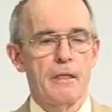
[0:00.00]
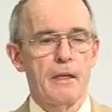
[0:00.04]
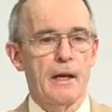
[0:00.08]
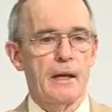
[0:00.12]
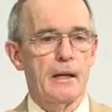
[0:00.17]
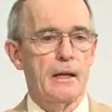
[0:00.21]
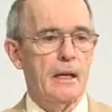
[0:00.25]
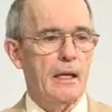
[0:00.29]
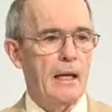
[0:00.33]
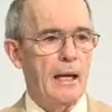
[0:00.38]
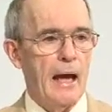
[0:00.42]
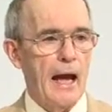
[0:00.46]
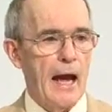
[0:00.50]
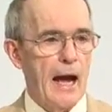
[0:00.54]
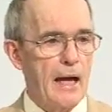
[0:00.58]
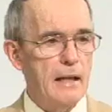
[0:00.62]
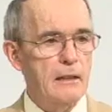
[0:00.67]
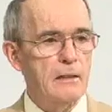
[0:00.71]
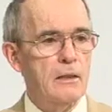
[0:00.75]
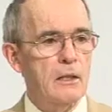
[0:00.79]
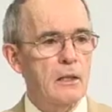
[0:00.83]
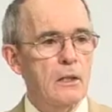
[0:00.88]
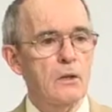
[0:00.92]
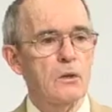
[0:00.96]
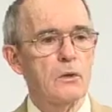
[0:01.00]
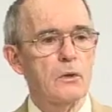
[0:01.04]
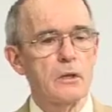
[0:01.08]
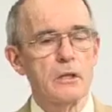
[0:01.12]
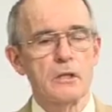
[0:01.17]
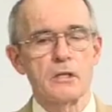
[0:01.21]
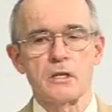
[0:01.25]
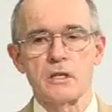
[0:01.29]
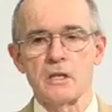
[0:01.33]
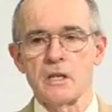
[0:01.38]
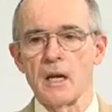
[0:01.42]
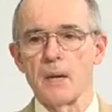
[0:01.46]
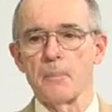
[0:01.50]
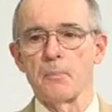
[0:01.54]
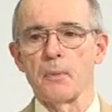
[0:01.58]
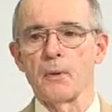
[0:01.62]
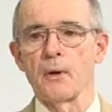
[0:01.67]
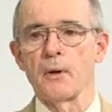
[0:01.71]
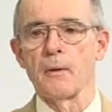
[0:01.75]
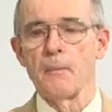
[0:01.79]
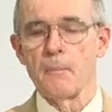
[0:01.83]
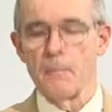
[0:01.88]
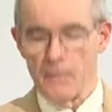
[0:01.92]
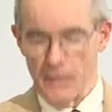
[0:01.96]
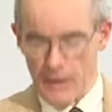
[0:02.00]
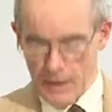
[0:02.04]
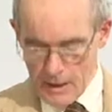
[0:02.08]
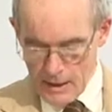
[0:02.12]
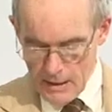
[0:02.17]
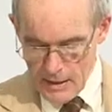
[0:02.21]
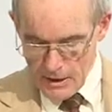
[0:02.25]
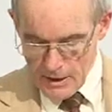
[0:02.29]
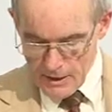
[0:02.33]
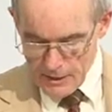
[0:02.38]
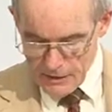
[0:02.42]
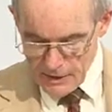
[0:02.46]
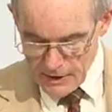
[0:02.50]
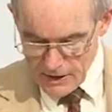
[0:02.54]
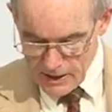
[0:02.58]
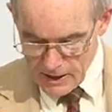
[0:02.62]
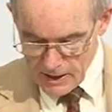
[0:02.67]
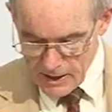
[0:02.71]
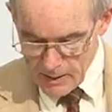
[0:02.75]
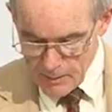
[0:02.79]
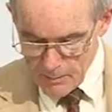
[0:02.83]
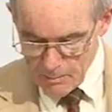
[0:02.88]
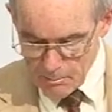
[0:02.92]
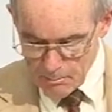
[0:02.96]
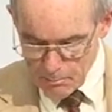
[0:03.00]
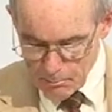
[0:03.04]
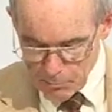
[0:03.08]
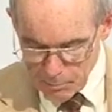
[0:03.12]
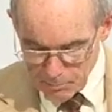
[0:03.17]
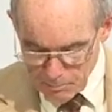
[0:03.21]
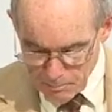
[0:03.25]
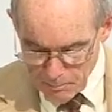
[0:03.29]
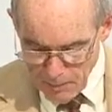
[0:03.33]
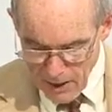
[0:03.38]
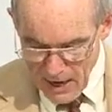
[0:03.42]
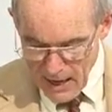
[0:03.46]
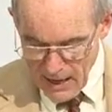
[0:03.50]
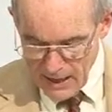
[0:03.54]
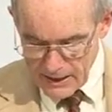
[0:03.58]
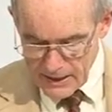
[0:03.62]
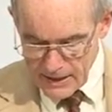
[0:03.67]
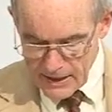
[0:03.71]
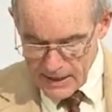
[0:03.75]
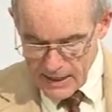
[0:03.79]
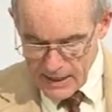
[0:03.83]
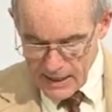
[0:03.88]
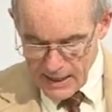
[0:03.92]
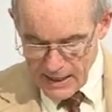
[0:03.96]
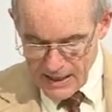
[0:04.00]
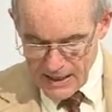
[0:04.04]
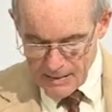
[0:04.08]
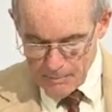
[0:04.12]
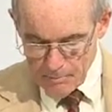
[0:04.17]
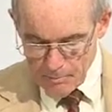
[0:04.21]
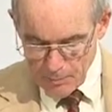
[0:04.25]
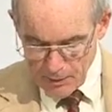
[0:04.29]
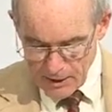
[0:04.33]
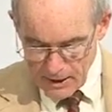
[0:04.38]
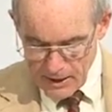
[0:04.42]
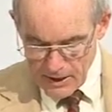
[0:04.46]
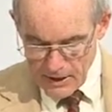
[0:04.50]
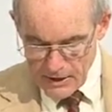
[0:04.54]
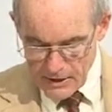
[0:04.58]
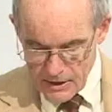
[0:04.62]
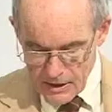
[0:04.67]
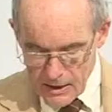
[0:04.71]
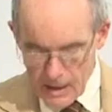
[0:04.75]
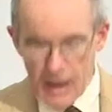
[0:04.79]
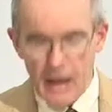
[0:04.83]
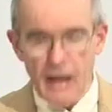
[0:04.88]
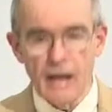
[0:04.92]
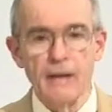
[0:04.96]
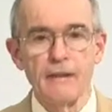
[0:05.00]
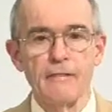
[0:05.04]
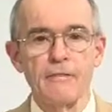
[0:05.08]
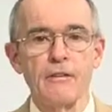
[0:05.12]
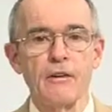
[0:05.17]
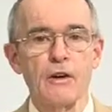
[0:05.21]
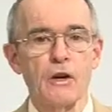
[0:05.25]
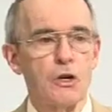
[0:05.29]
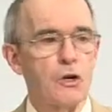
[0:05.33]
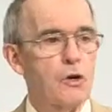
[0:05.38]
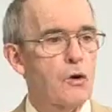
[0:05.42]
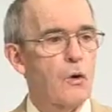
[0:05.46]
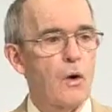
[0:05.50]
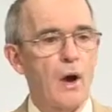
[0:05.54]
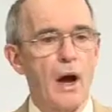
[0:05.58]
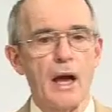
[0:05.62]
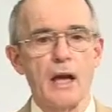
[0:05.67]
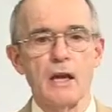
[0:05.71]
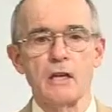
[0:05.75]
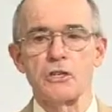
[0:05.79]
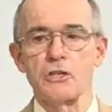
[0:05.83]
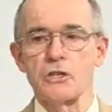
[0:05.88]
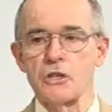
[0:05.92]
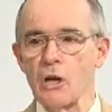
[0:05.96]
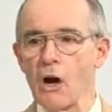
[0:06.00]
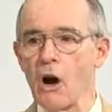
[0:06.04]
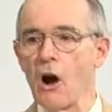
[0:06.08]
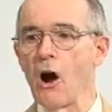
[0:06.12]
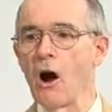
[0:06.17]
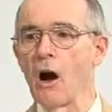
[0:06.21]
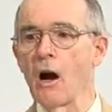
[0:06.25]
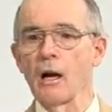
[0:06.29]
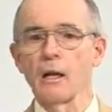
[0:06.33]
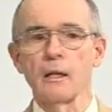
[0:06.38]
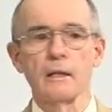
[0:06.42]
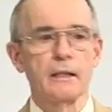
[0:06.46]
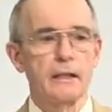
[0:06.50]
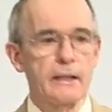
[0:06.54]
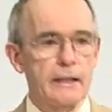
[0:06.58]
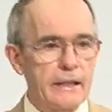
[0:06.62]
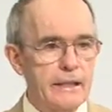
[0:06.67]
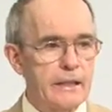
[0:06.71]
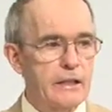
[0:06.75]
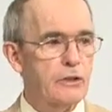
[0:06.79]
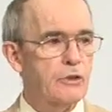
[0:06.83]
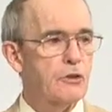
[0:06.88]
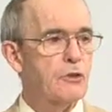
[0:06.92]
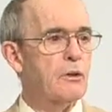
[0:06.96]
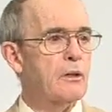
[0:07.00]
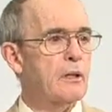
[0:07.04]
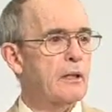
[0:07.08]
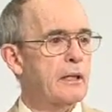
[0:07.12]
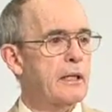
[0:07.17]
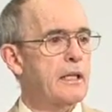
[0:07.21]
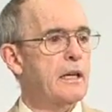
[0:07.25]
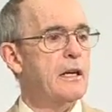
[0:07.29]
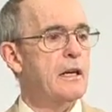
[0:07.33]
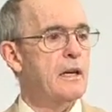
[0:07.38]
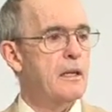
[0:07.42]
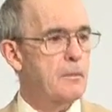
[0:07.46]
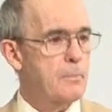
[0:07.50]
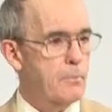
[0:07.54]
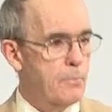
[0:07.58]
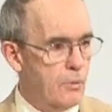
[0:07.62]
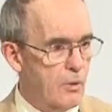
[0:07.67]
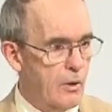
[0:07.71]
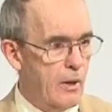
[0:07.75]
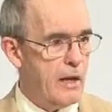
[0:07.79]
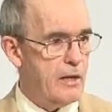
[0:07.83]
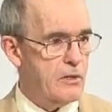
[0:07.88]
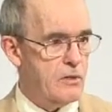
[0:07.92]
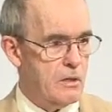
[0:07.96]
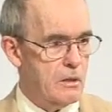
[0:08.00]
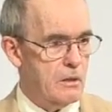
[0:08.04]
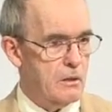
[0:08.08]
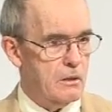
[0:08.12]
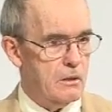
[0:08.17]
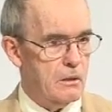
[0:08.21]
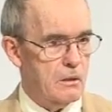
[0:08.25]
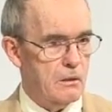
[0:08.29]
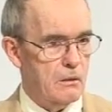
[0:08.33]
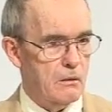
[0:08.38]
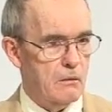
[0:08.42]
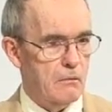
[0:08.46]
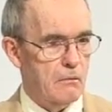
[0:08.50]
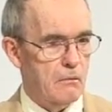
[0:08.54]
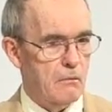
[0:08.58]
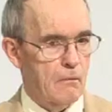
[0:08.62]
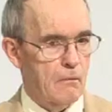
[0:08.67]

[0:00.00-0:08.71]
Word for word: that at the Lord's Supper, the body and blood of Christ are literally present